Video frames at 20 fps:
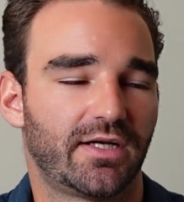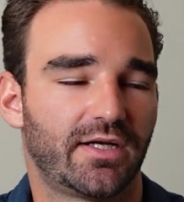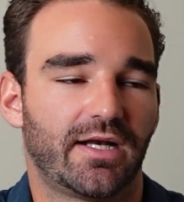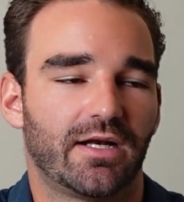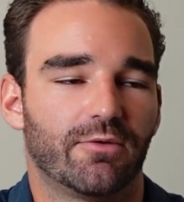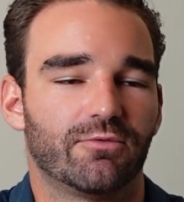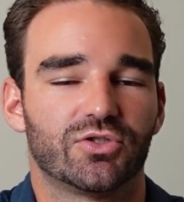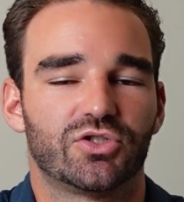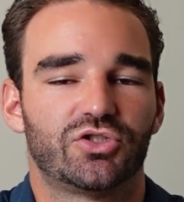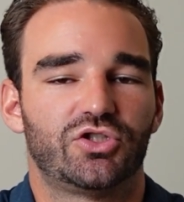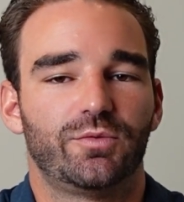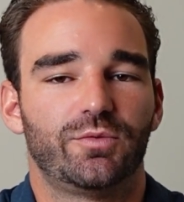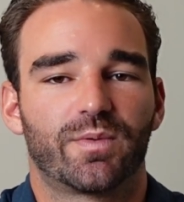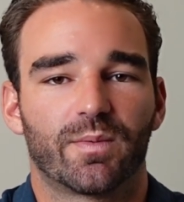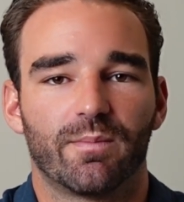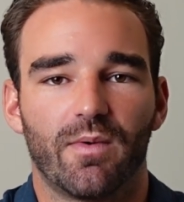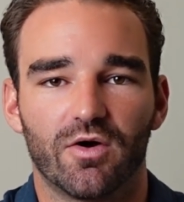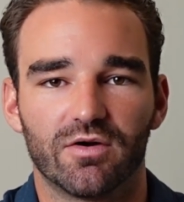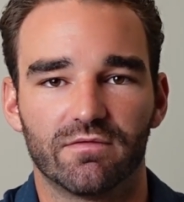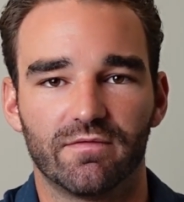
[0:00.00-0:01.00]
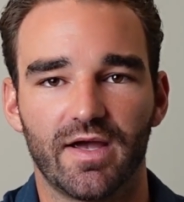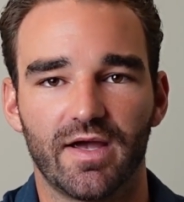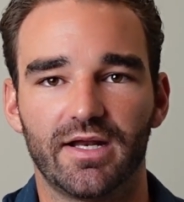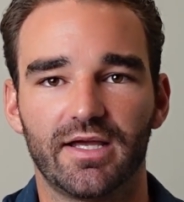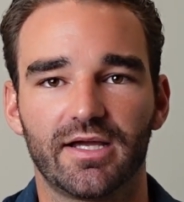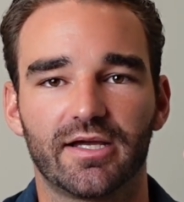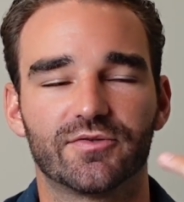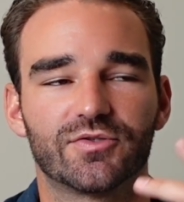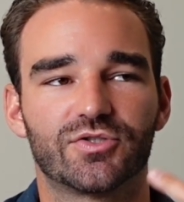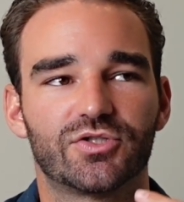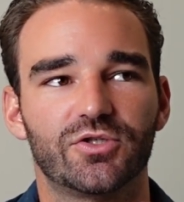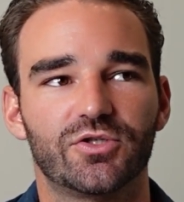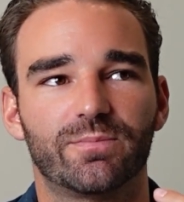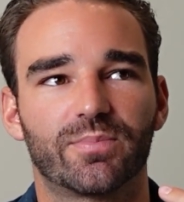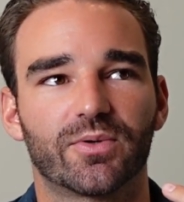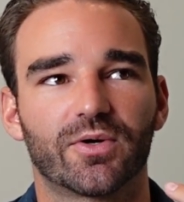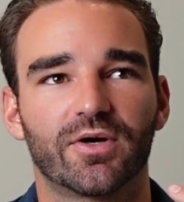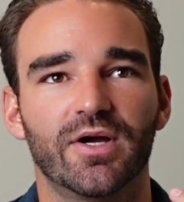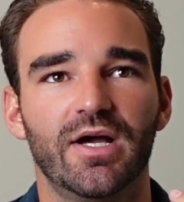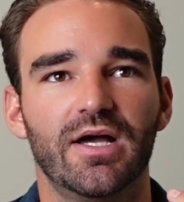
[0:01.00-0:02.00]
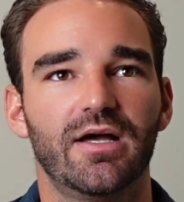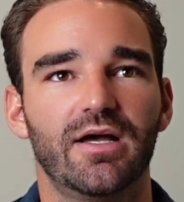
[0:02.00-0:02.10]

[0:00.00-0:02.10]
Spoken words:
And it was super motivating and super